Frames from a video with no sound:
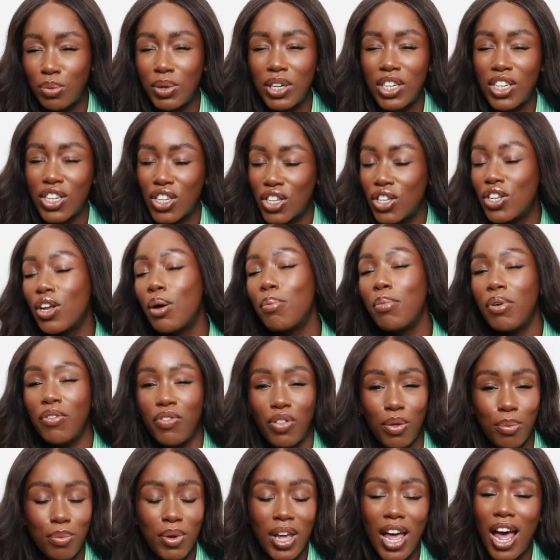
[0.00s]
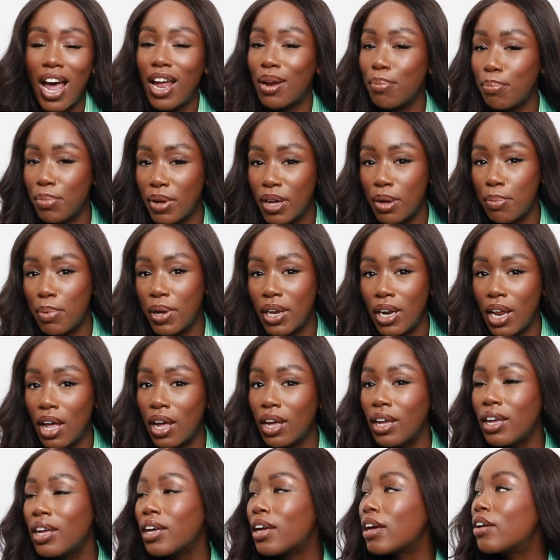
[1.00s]
which some of them can be a bit
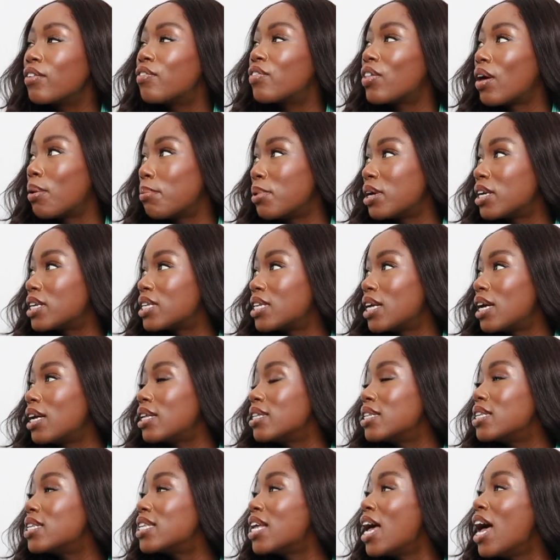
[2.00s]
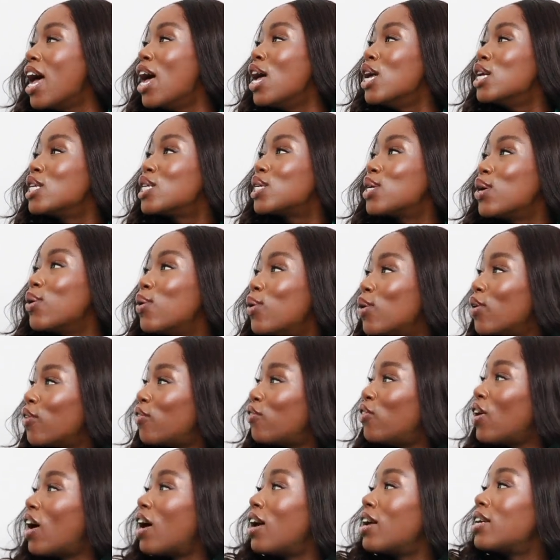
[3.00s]
like, if that makes sense. So
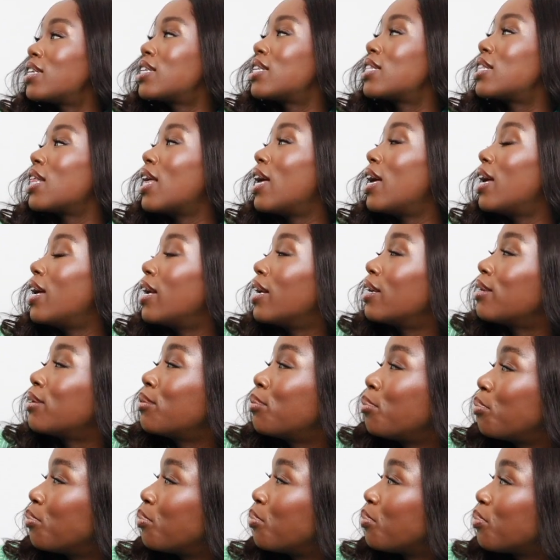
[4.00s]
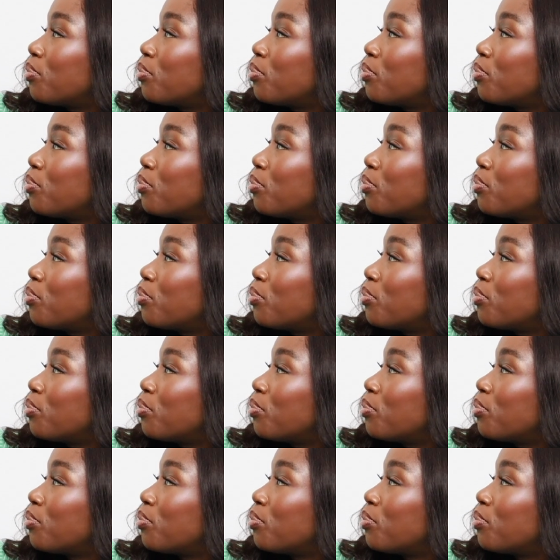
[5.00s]
first thing